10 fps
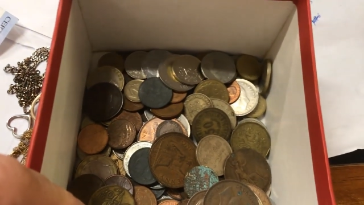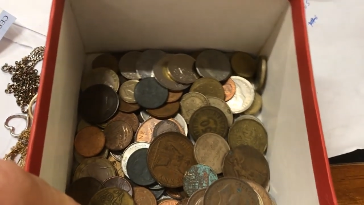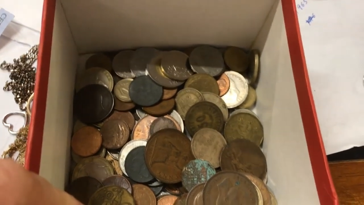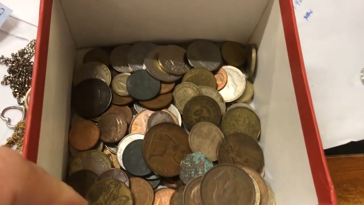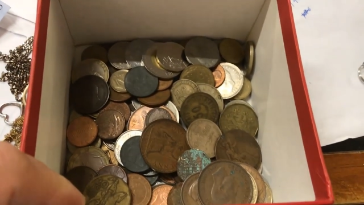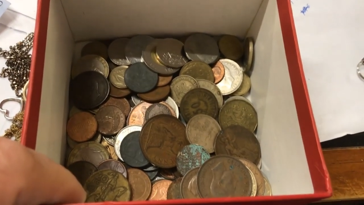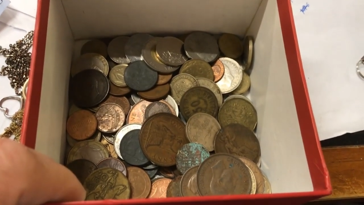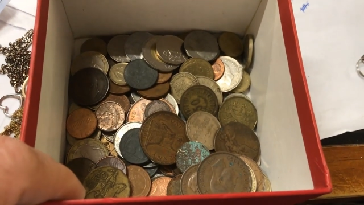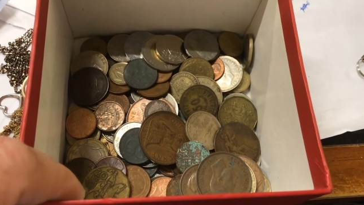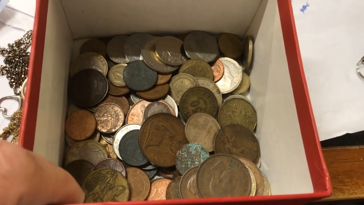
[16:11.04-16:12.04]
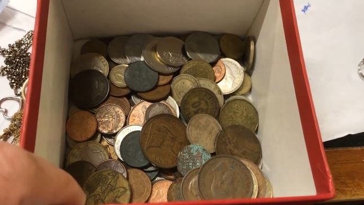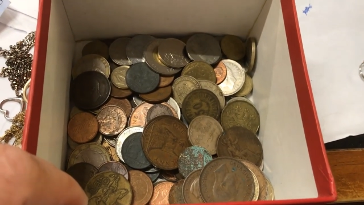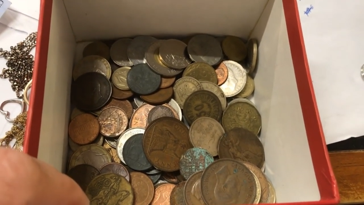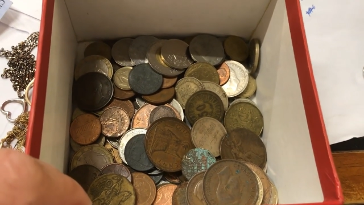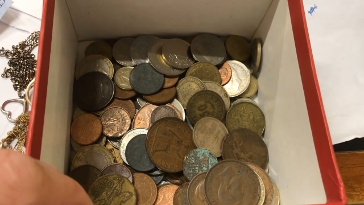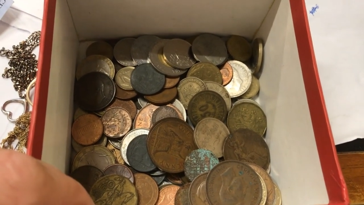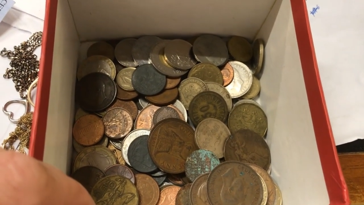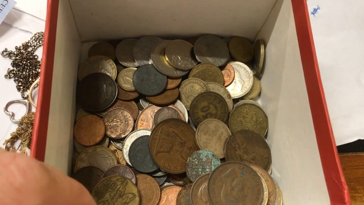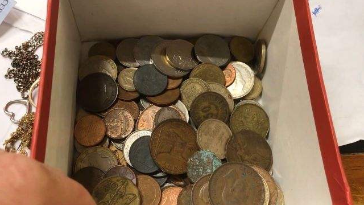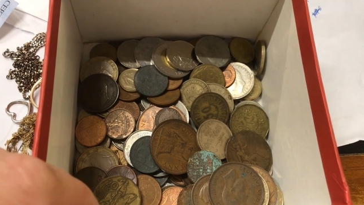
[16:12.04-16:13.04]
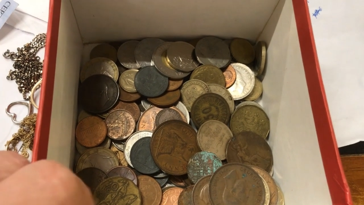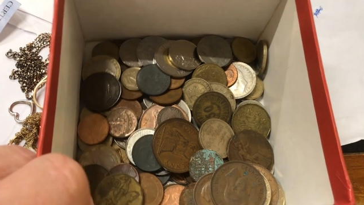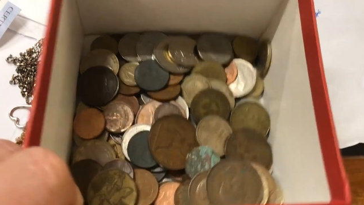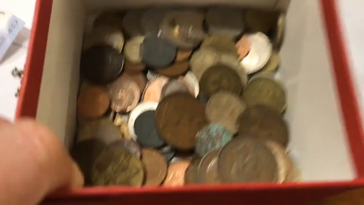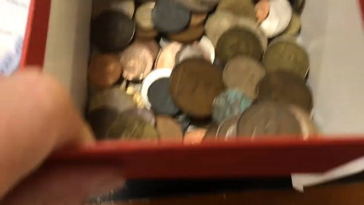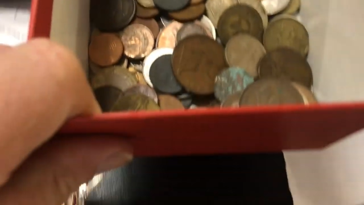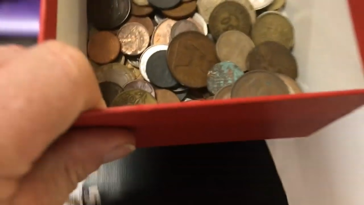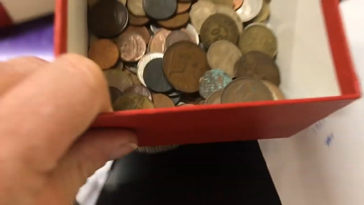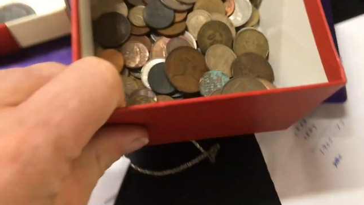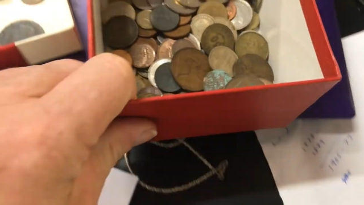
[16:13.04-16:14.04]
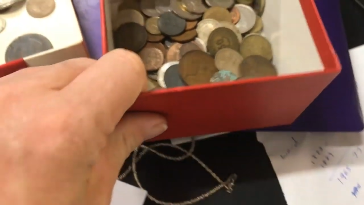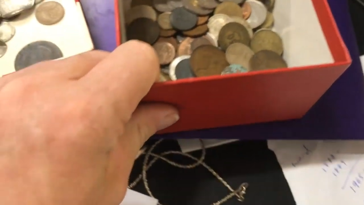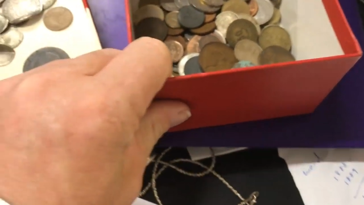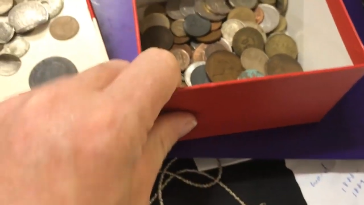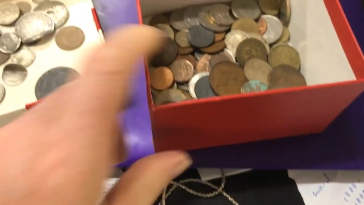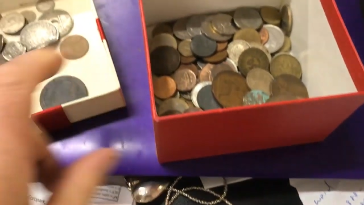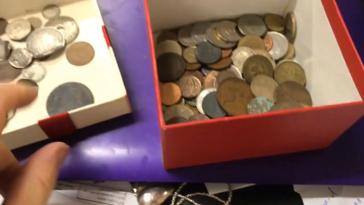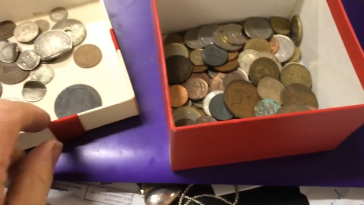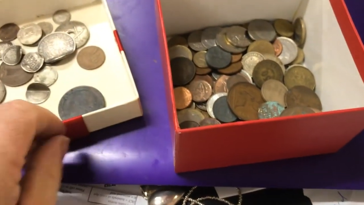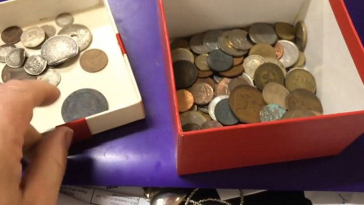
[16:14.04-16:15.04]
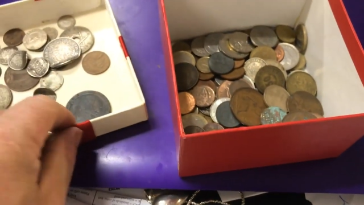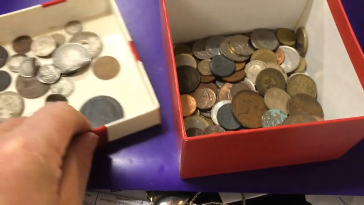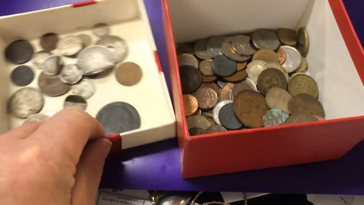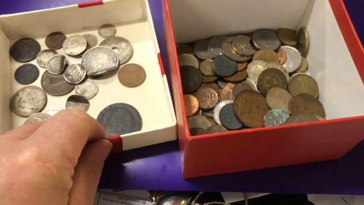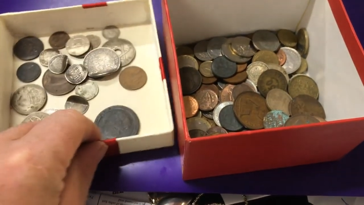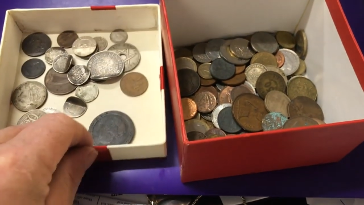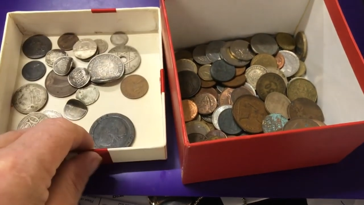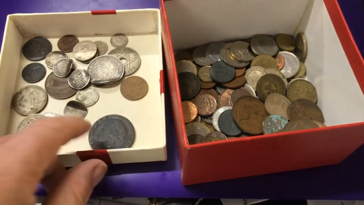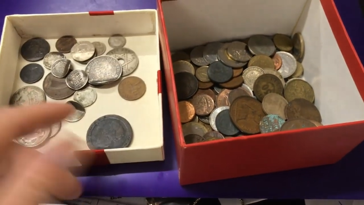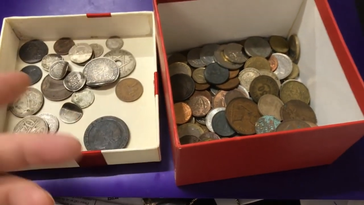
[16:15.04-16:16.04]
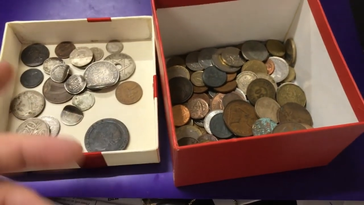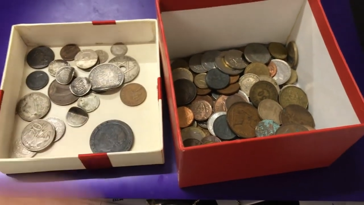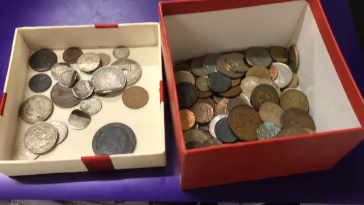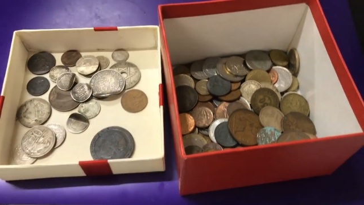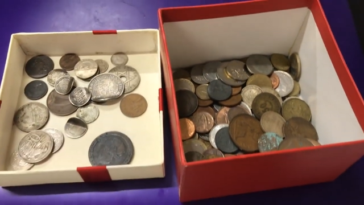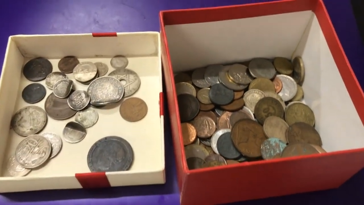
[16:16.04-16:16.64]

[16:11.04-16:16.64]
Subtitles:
[unreadable: no face in view]